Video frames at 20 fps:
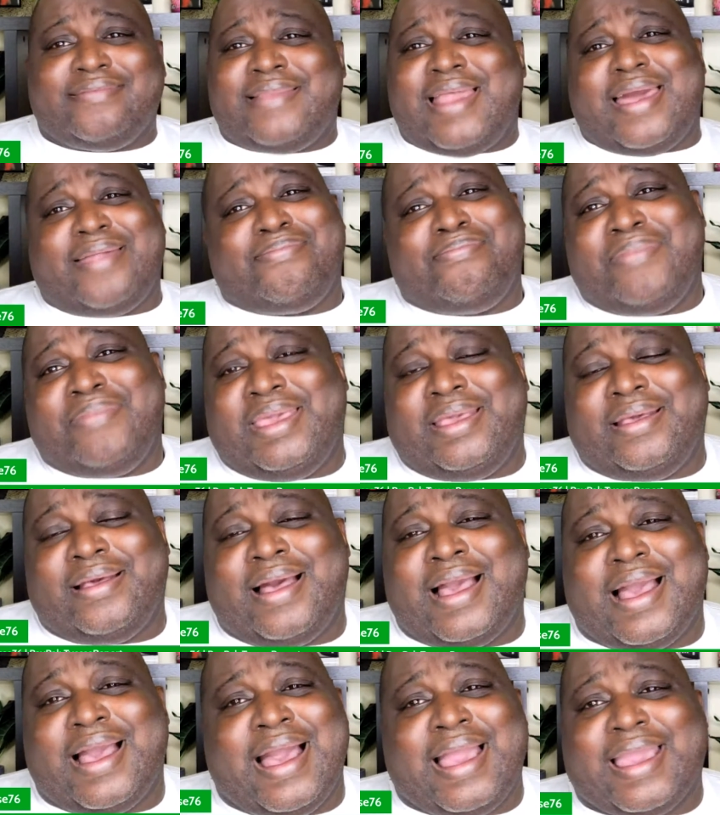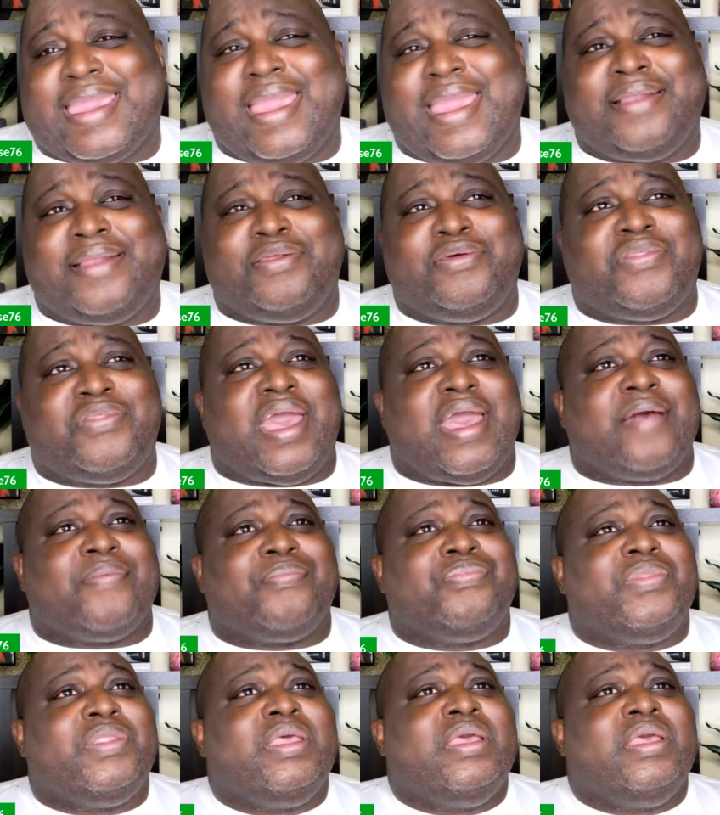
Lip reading: Not me. I can't do that.